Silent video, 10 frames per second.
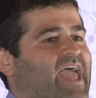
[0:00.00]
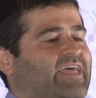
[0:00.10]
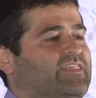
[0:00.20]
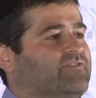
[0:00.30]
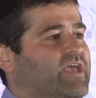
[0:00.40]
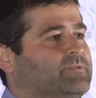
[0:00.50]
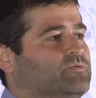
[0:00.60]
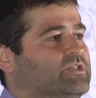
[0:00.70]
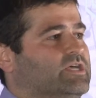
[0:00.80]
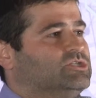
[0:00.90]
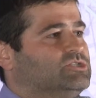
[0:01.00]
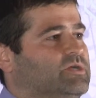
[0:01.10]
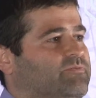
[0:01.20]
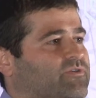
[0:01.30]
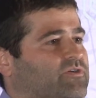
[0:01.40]
And they've kept a
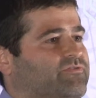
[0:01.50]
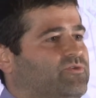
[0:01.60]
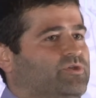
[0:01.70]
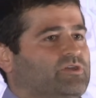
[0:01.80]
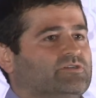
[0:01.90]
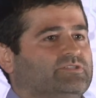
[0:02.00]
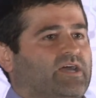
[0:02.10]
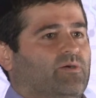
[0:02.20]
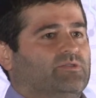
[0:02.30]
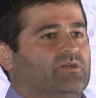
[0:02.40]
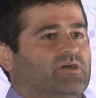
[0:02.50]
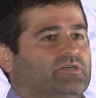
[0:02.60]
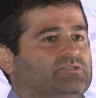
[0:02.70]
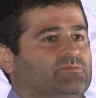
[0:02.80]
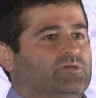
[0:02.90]
relationship for a few years now with their
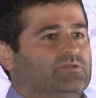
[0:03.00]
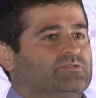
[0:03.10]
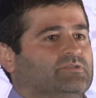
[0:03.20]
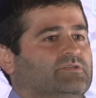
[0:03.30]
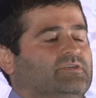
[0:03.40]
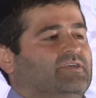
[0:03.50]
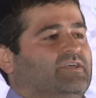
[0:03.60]
customers.